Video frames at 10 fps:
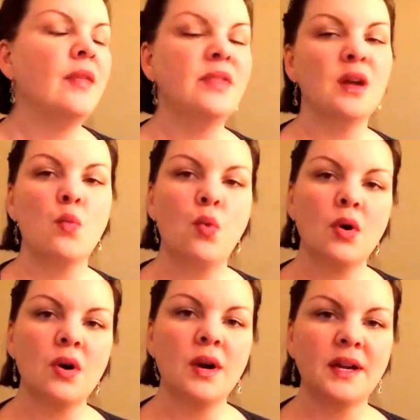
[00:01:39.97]
They
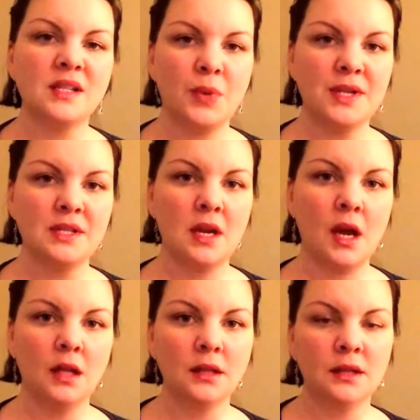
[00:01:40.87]
were expressing
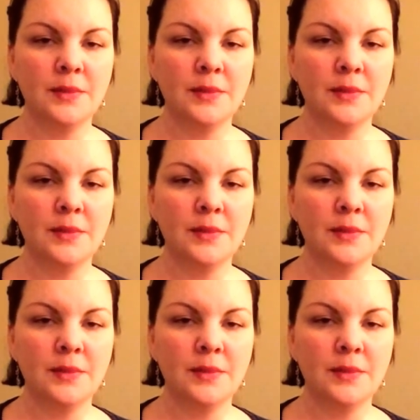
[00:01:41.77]
a little